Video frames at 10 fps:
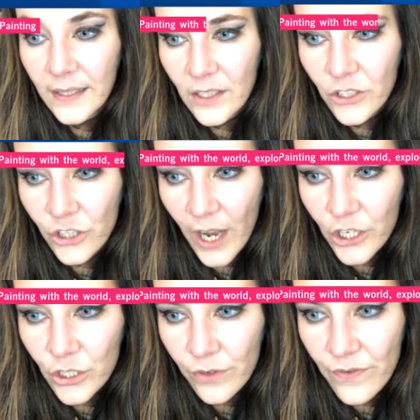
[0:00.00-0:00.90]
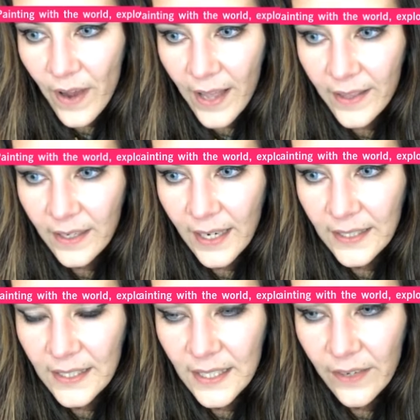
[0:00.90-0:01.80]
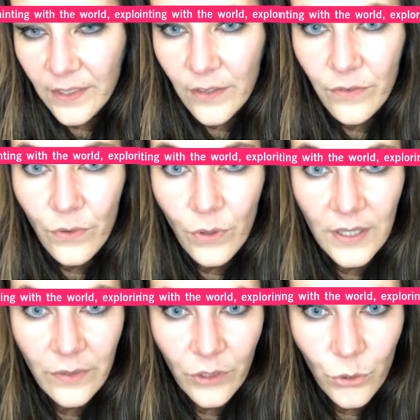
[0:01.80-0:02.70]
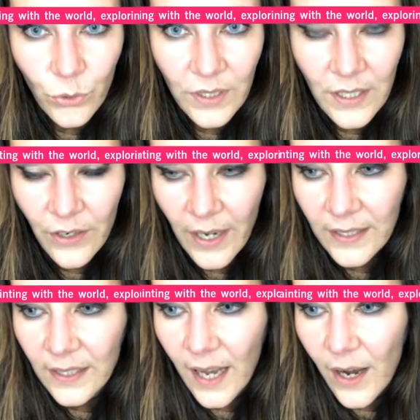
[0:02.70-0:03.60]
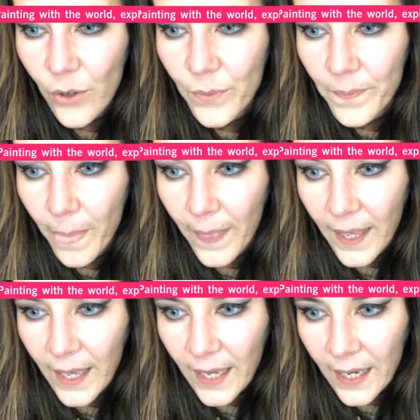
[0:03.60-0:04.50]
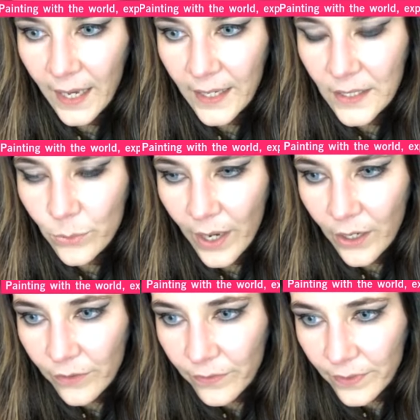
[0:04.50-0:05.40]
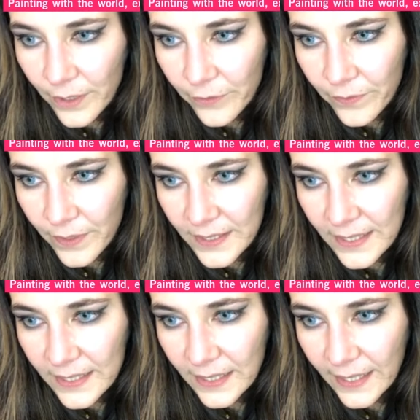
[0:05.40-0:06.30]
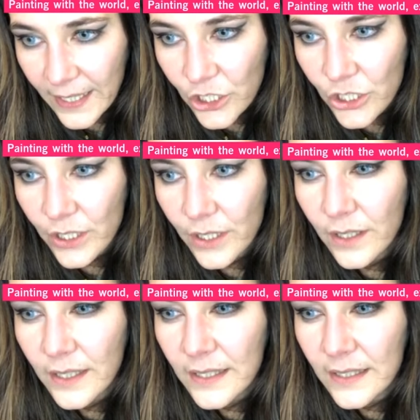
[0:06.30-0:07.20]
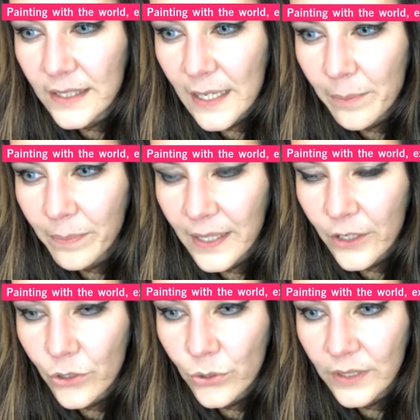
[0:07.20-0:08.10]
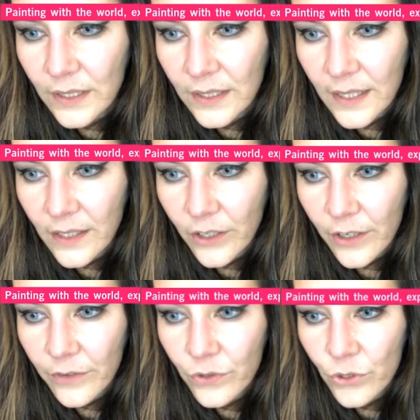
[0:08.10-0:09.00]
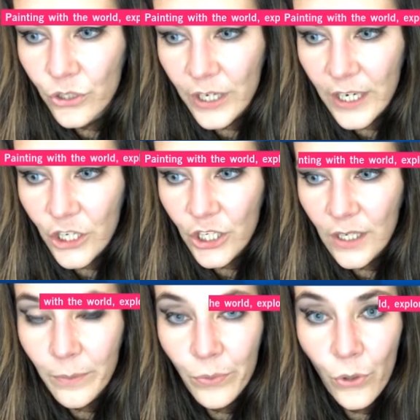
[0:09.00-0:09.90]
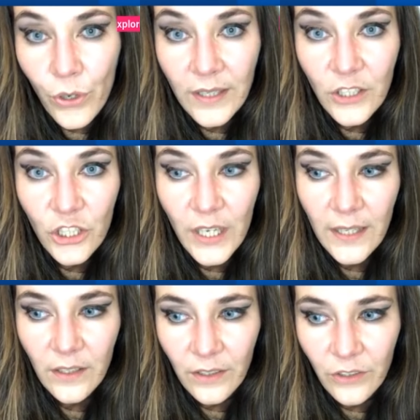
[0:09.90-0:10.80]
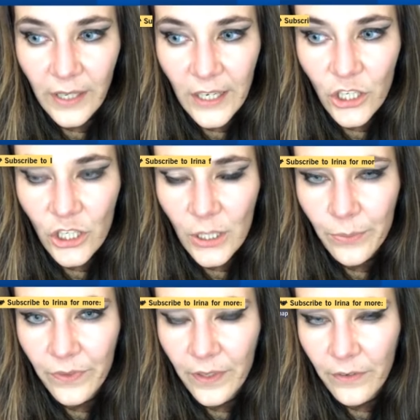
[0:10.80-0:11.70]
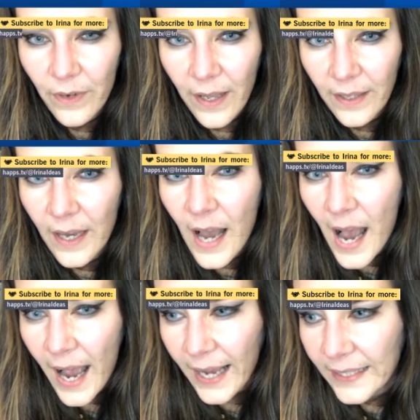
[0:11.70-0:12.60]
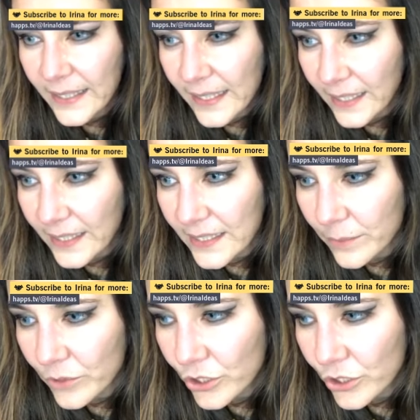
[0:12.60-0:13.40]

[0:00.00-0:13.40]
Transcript: The destruction of father, 1974, is what you see right now. Is one of her first installation, is deeply rooted in her frustration, broken, shattered relationship with the father, idealism.